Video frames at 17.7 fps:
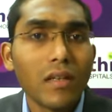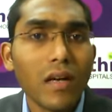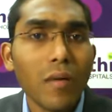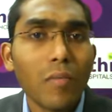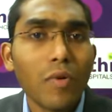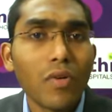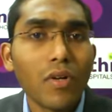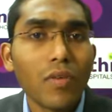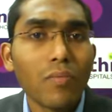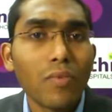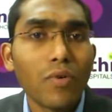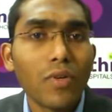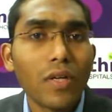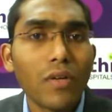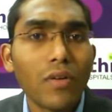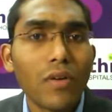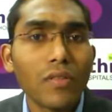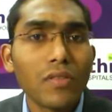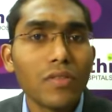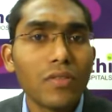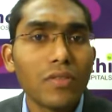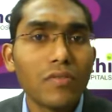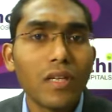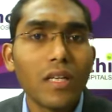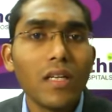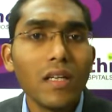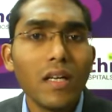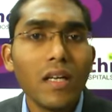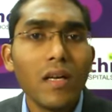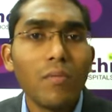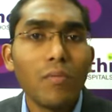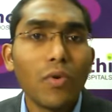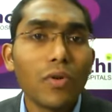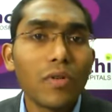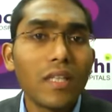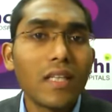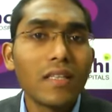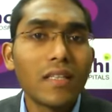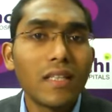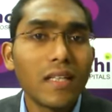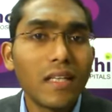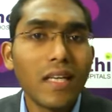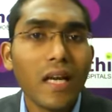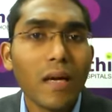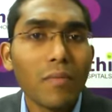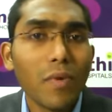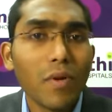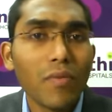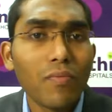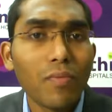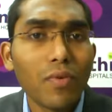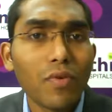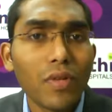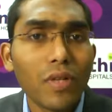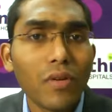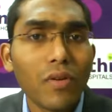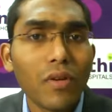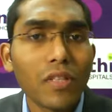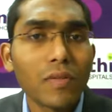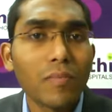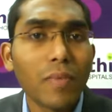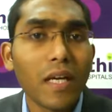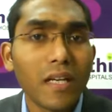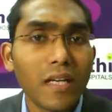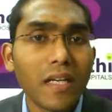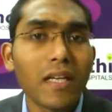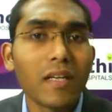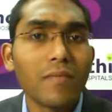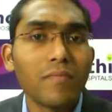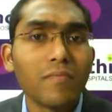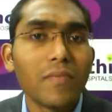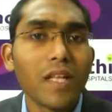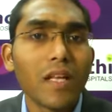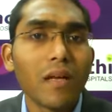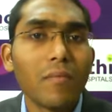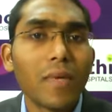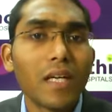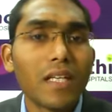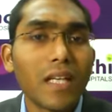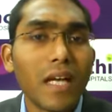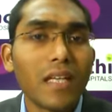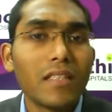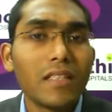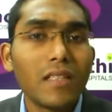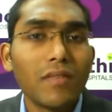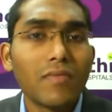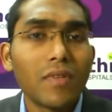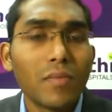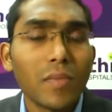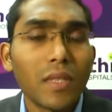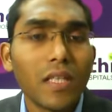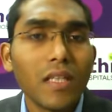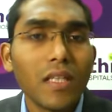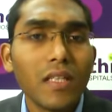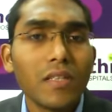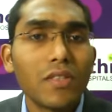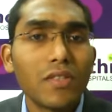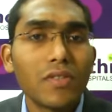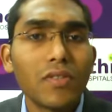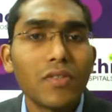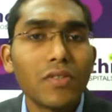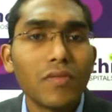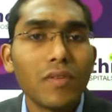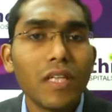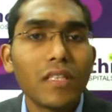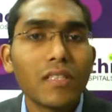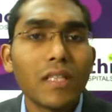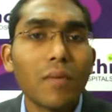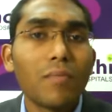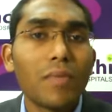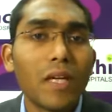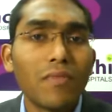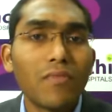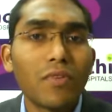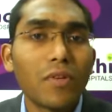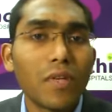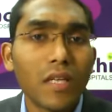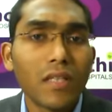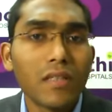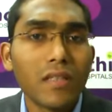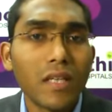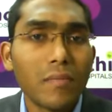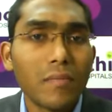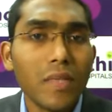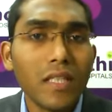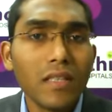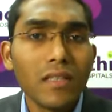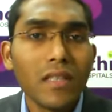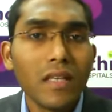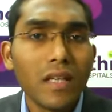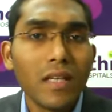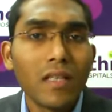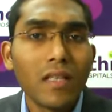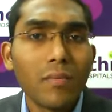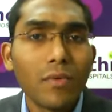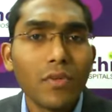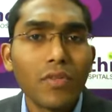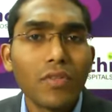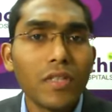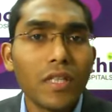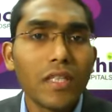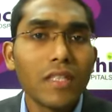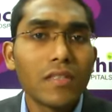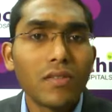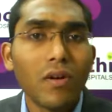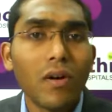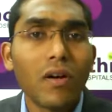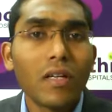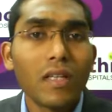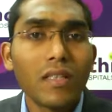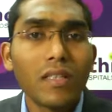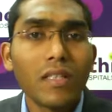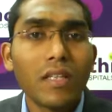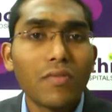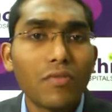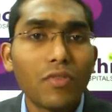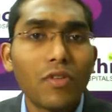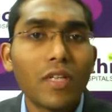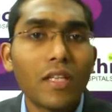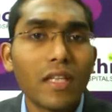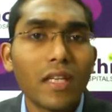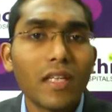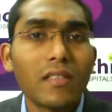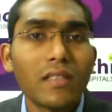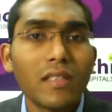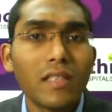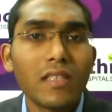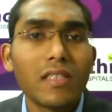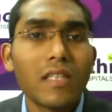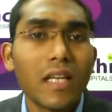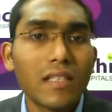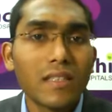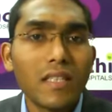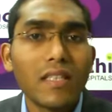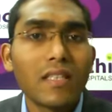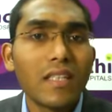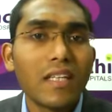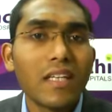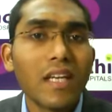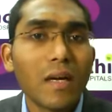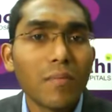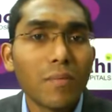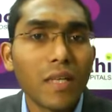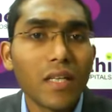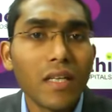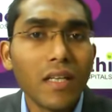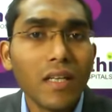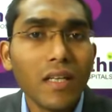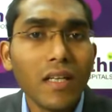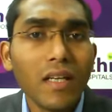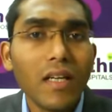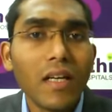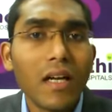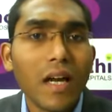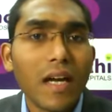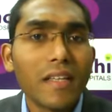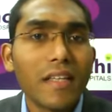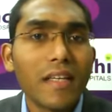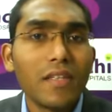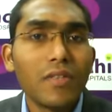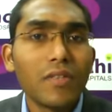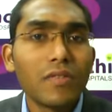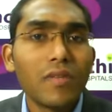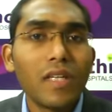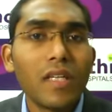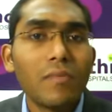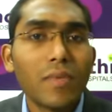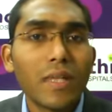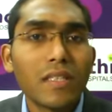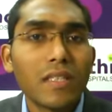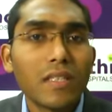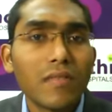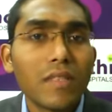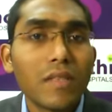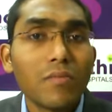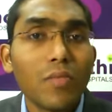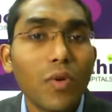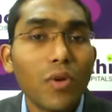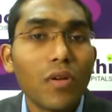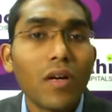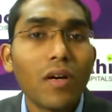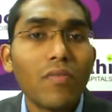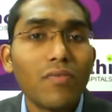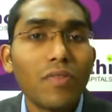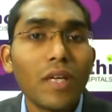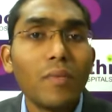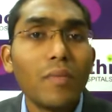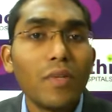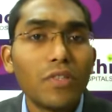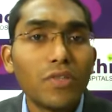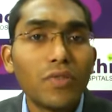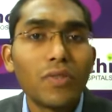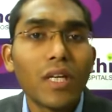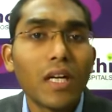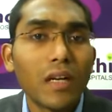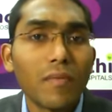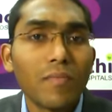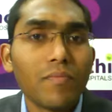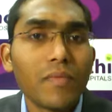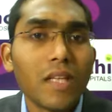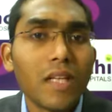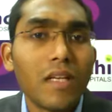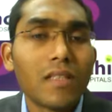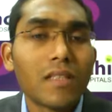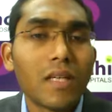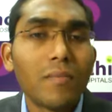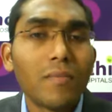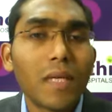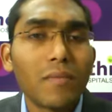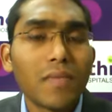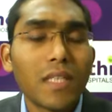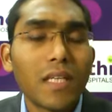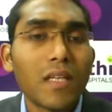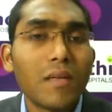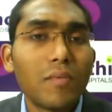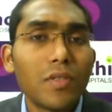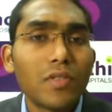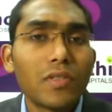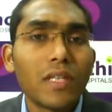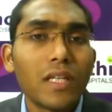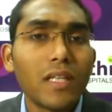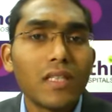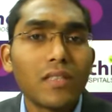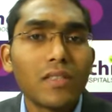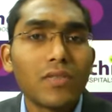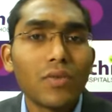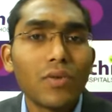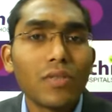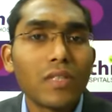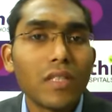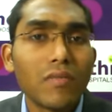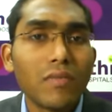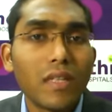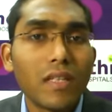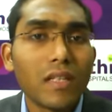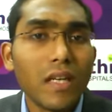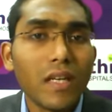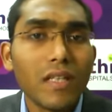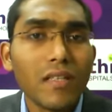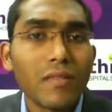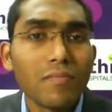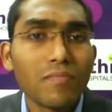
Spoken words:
amount of protein loss, usually more than 3 grams of protein loss per day. But in IgA nephropathy, it is usually subnephrotic. That means the proteinuria is not in the nephrotic range. It is less than 3 grams per day, and they usually present with more of hematuria. Sometimes the hematuria is so severe that